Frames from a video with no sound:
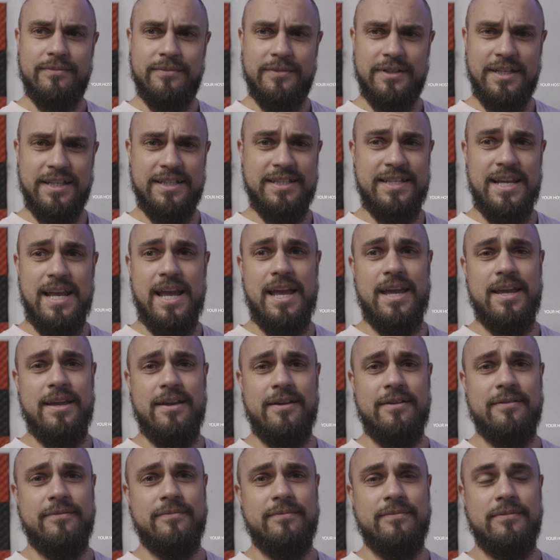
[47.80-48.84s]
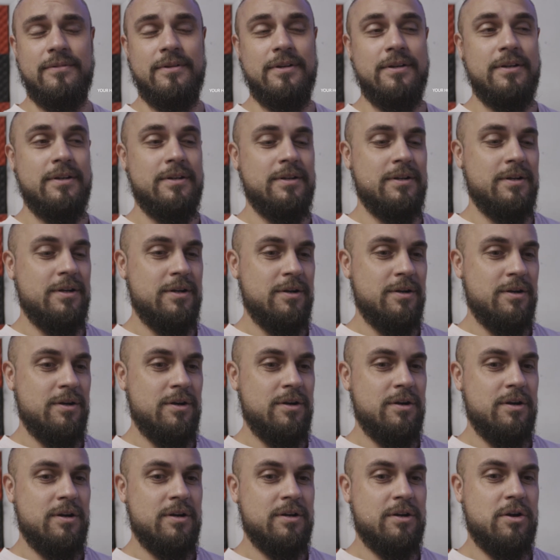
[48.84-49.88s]
Today,
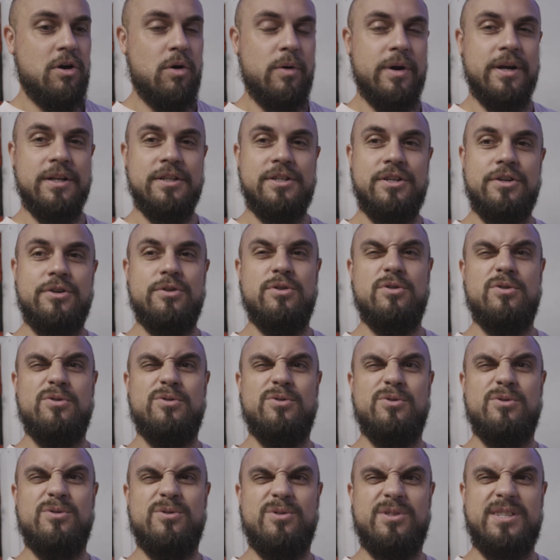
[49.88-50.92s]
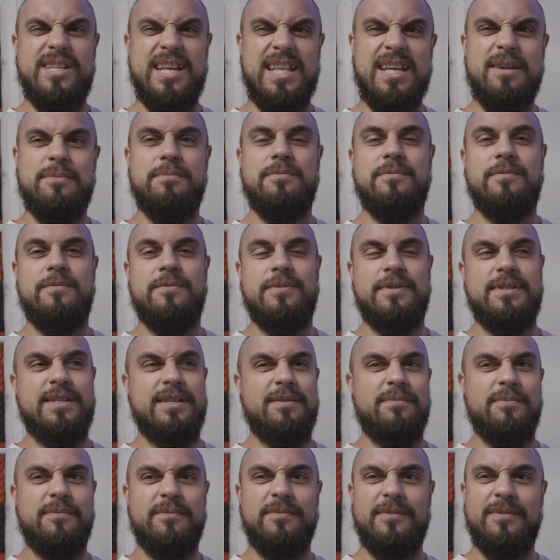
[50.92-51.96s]
going to set up
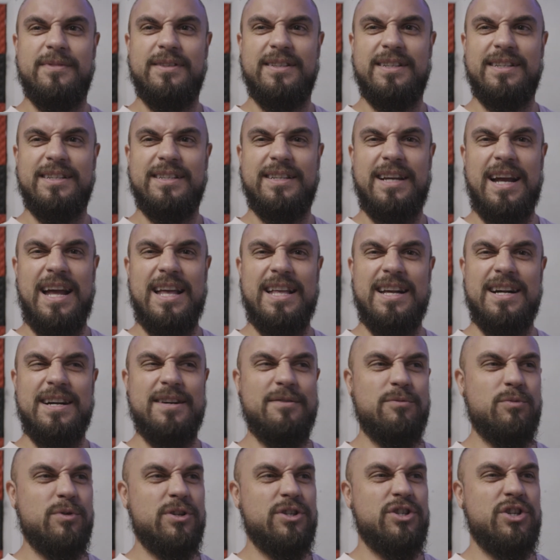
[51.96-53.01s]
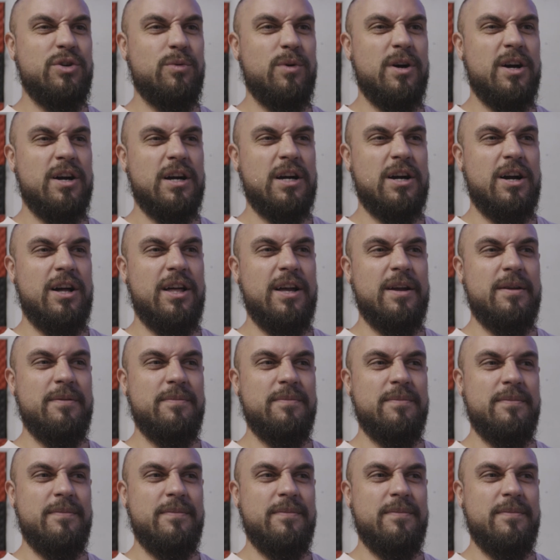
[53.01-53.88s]
some kind of, what you want to call it,